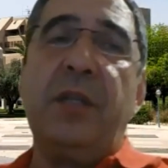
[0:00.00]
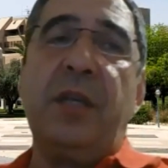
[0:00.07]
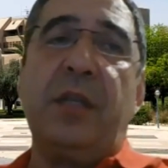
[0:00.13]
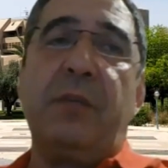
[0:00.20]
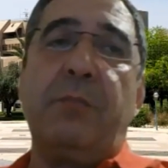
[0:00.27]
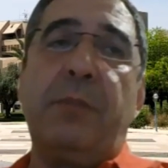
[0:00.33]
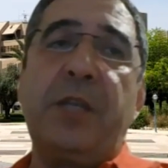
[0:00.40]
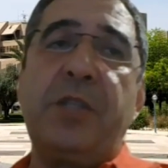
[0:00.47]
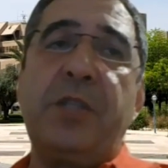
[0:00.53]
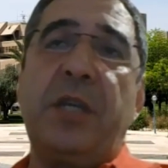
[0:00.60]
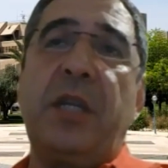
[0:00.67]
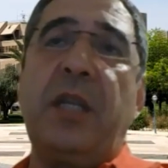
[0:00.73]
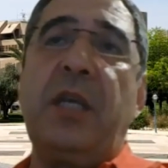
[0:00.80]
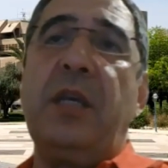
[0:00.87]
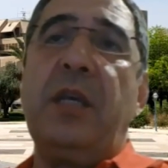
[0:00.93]
that
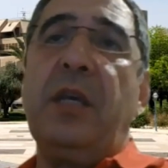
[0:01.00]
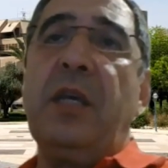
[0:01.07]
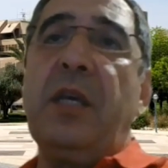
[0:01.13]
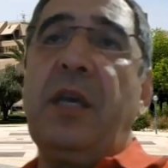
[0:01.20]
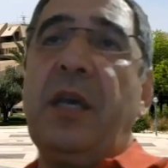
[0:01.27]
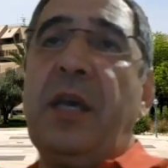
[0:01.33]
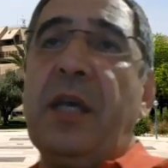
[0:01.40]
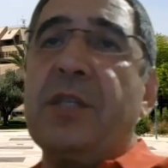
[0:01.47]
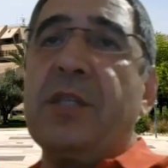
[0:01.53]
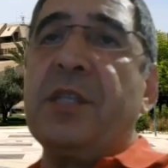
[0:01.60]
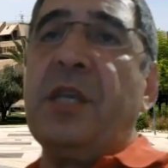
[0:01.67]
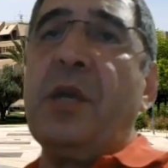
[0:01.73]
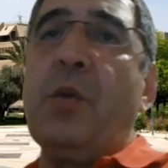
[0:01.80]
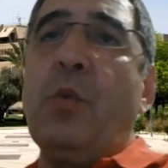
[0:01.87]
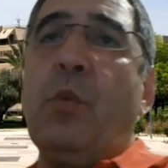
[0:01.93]
basically uh,
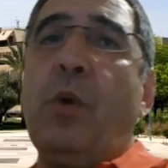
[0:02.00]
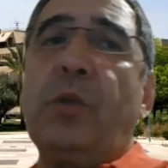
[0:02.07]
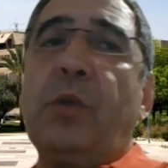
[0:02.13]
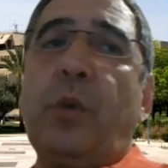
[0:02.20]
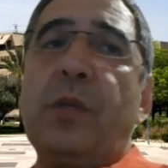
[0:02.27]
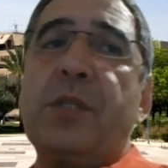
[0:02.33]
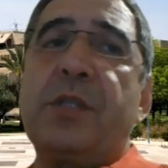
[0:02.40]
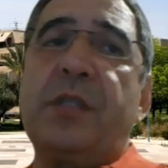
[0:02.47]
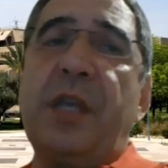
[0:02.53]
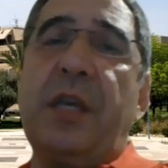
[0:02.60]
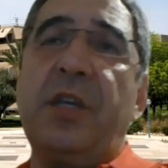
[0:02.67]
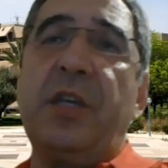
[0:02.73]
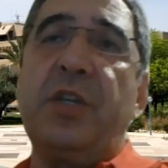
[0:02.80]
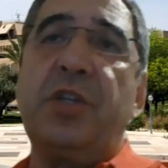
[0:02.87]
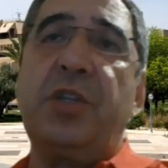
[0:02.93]
see what was
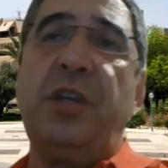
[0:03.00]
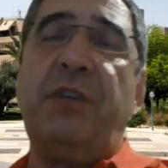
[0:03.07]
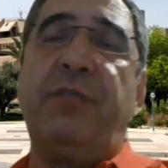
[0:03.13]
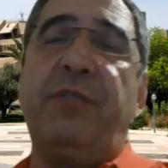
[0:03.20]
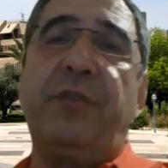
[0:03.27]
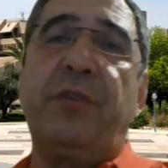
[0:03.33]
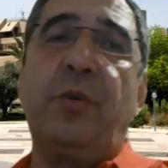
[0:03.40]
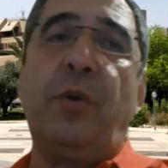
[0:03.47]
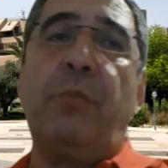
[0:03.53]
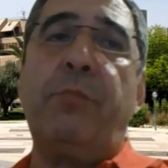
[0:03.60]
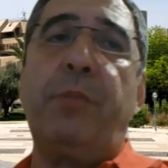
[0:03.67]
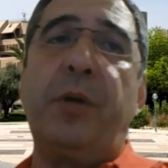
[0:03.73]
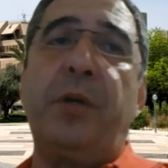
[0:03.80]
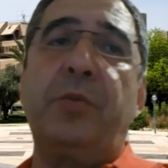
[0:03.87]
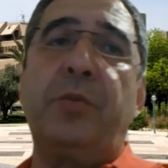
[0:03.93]
the shift
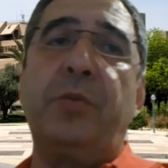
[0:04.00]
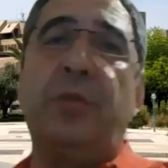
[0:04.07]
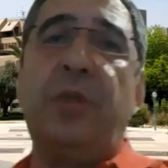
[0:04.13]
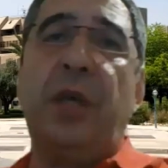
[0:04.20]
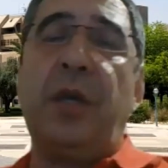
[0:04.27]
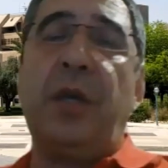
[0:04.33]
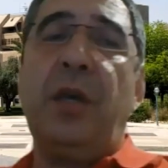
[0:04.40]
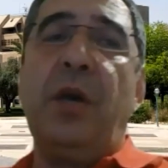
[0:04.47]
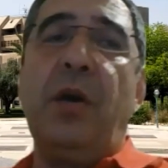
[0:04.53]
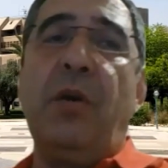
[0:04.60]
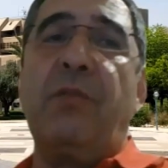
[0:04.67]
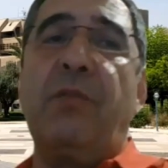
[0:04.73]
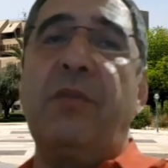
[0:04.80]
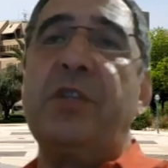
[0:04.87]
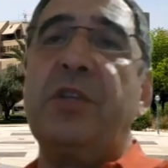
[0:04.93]
compared to the
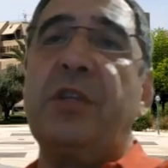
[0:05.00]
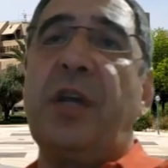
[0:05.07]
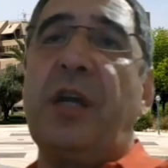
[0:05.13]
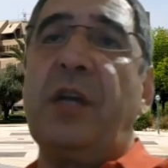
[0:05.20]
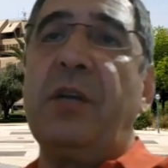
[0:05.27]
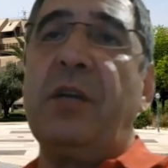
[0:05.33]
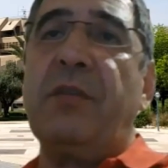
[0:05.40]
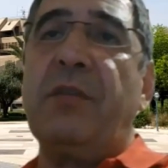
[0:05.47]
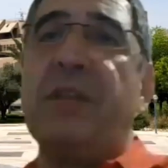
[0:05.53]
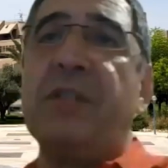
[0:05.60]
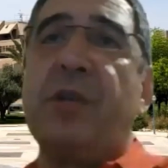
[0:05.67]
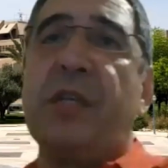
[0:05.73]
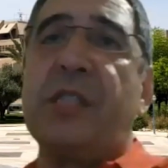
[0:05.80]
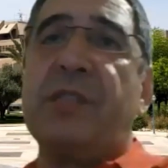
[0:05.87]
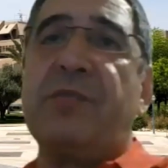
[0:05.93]
original
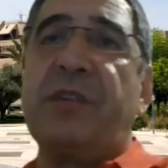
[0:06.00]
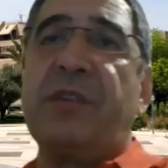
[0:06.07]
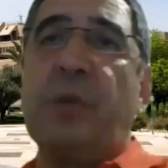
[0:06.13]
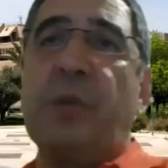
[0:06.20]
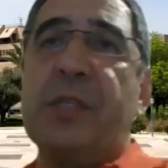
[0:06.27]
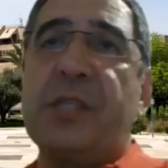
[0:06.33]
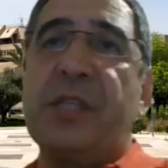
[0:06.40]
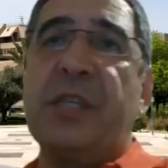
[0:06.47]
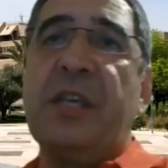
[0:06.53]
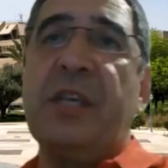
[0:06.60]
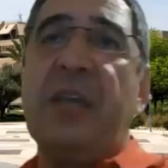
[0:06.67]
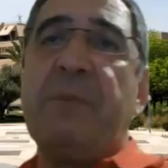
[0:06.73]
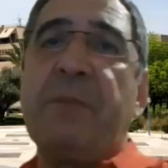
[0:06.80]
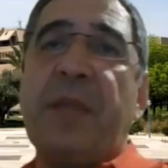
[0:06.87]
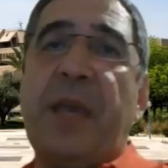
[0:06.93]
resonance frequency.
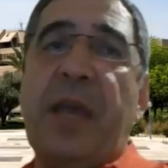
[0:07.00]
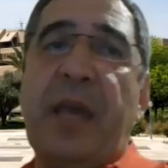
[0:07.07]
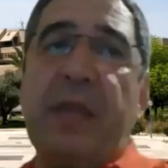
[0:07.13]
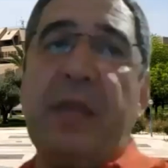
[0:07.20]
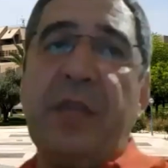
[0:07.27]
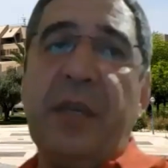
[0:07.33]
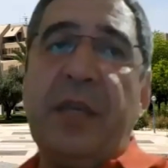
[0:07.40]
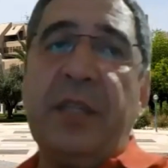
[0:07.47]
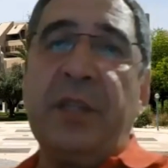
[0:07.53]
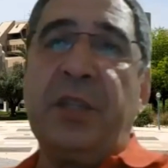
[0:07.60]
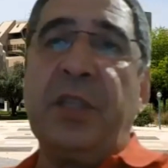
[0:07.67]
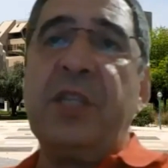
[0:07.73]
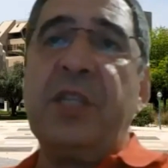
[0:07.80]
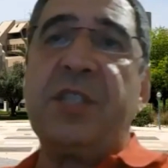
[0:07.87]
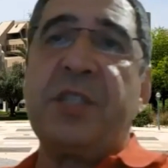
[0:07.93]
And
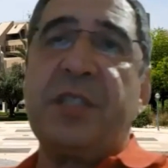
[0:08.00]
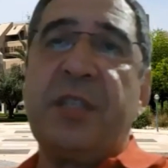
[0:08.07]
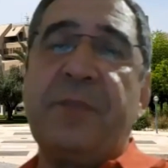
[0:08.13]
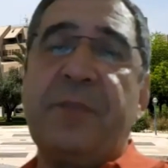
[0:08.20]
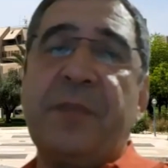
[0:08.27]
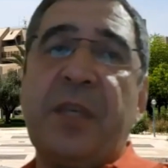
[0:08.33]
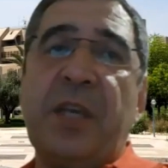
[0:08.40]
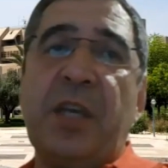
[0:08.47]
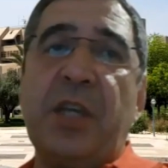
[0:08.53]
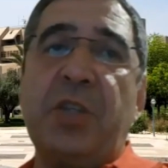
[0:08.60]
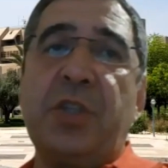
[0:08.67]
this uh,